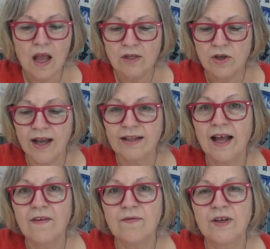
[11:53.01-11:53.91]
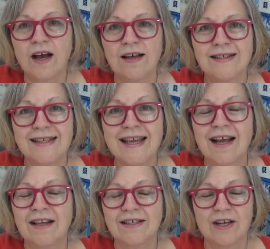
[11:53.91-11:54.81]
so I loved uh, seeing
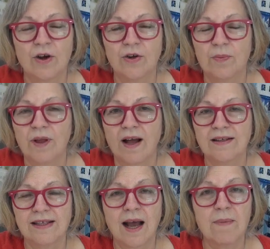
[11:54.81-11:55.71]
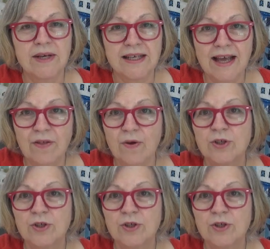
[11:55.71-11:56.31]
seeing all your blocks coming together.